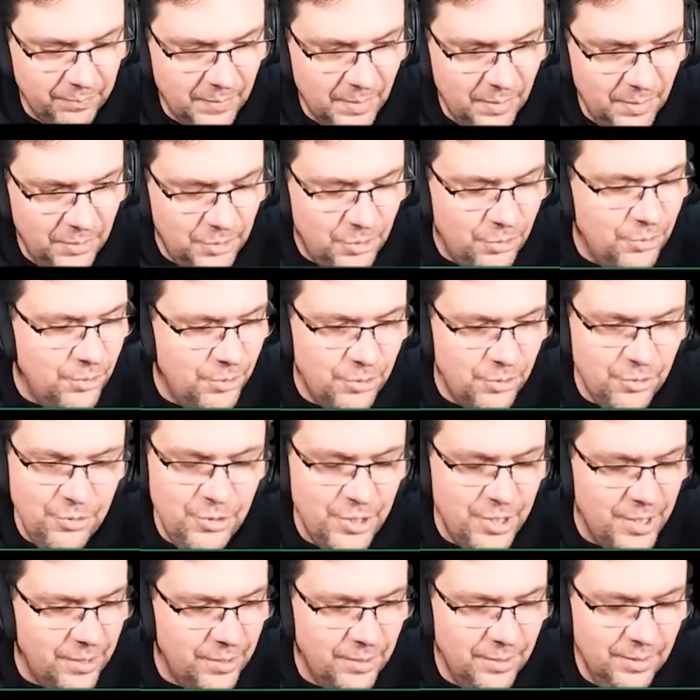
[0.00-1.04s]
You, you
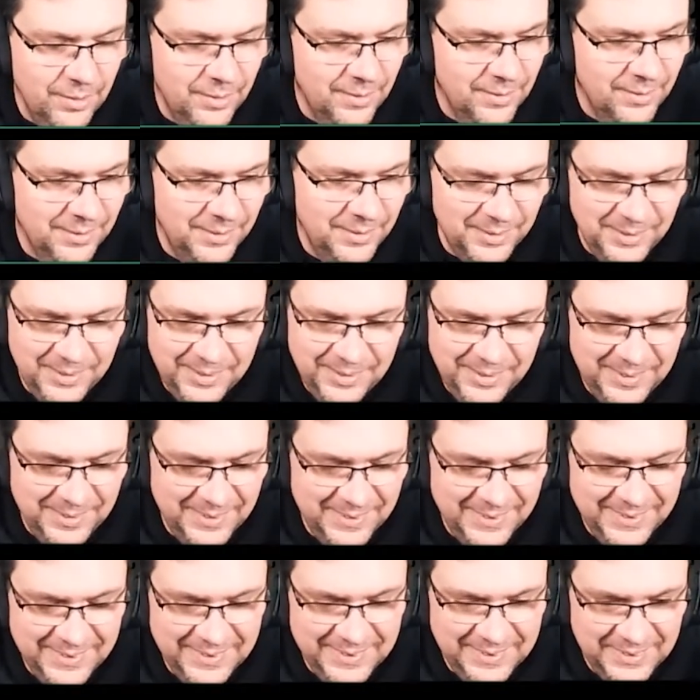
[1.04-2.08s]
people are saying that
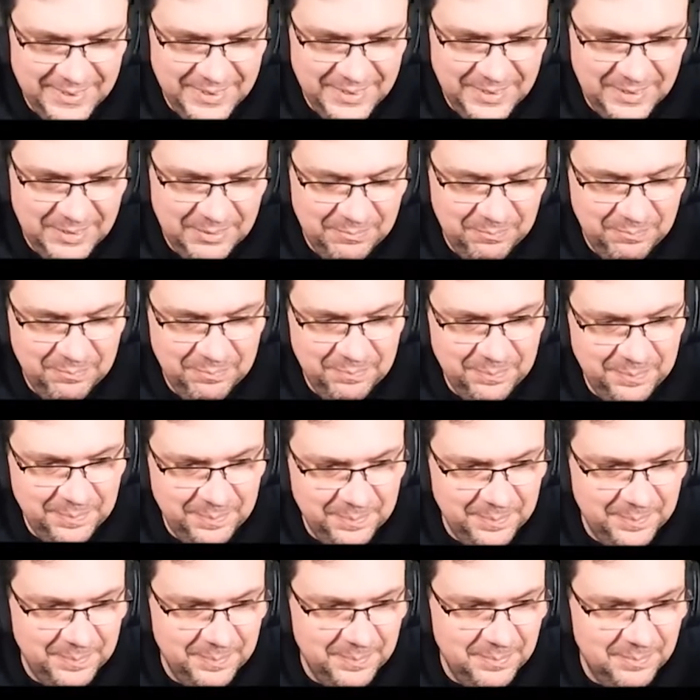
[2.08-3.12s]
I have some sort of
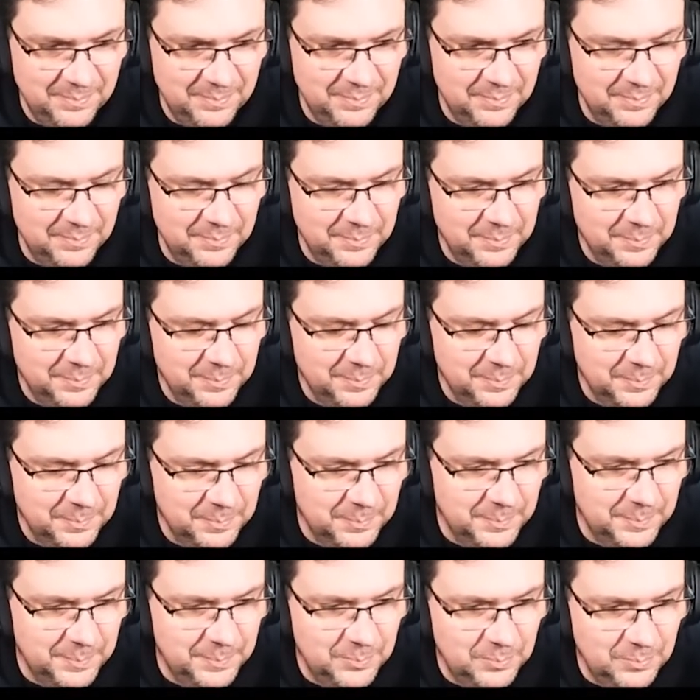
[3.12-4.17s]
team or something. I don't.
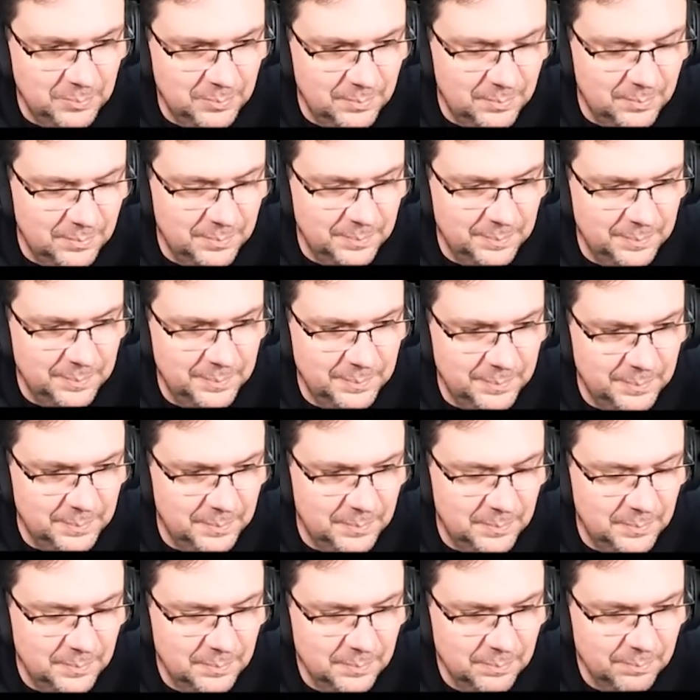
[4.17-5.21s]
It's just me.
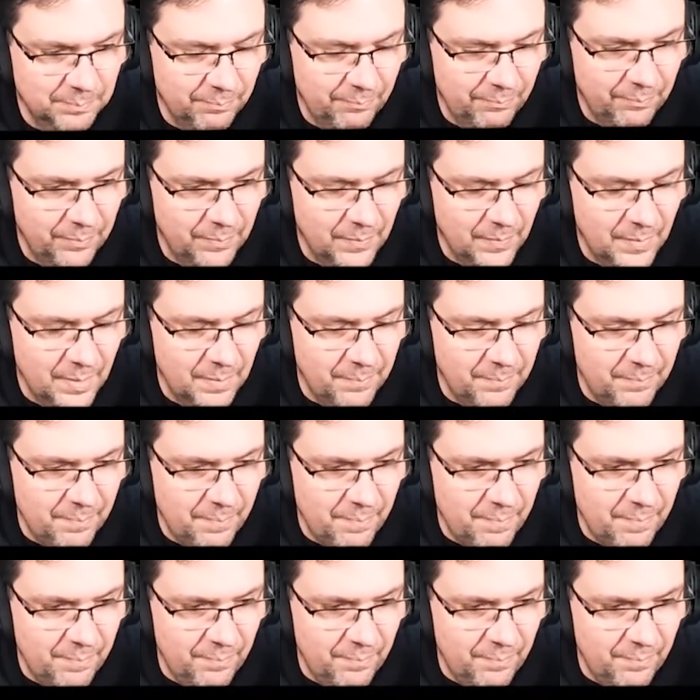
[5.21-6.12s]
I do everything.